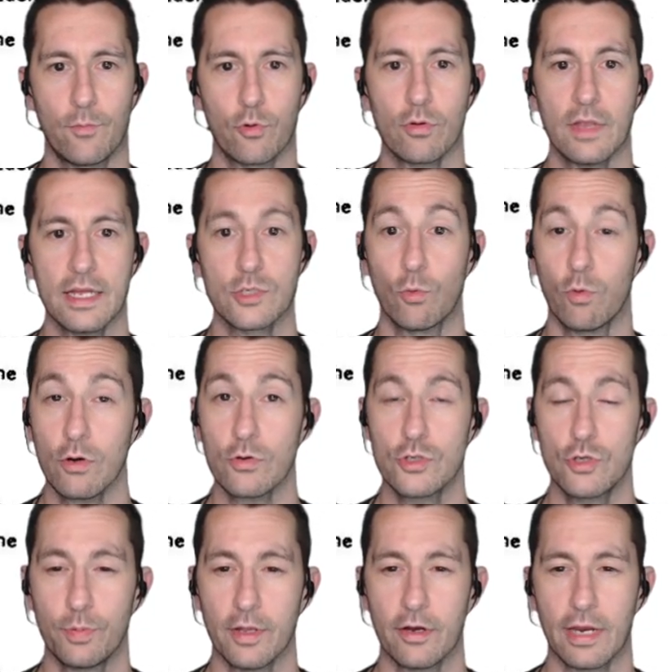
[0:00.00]
Borderline's a 1- or
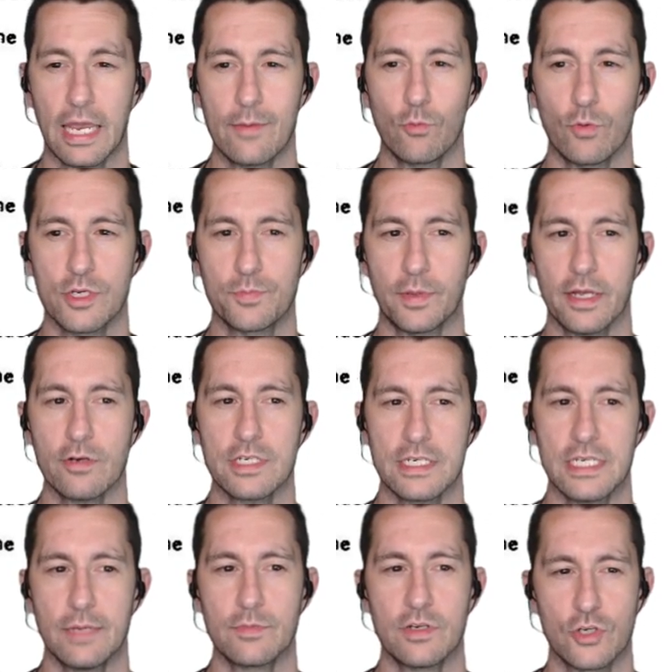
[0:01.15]
2-player game in which players
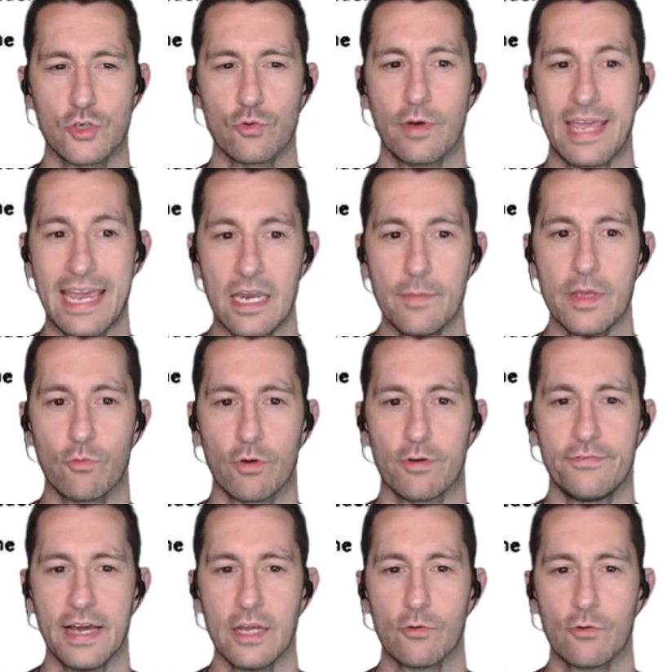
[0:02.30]
attempt to destroy enemy
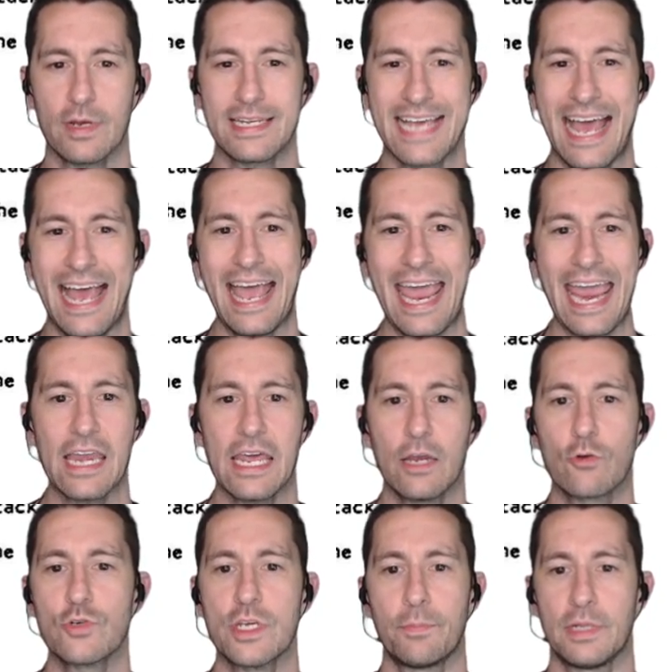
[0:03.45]
refineries and
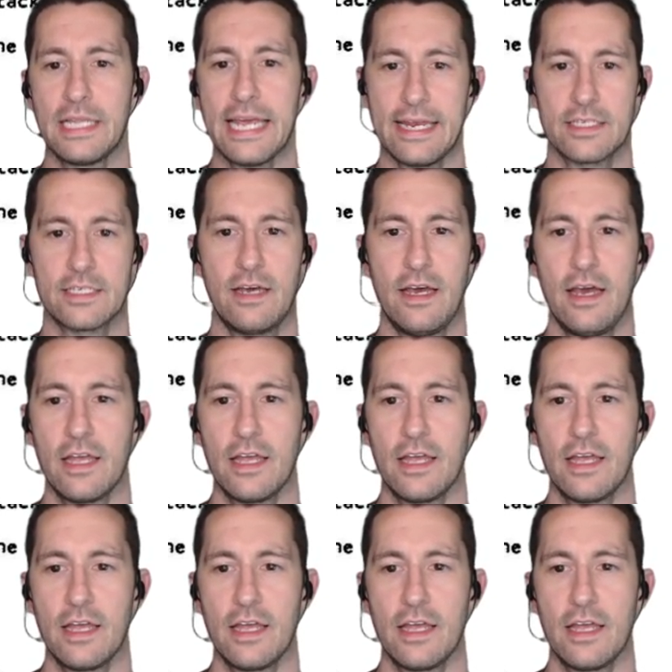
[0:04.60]
energy plants.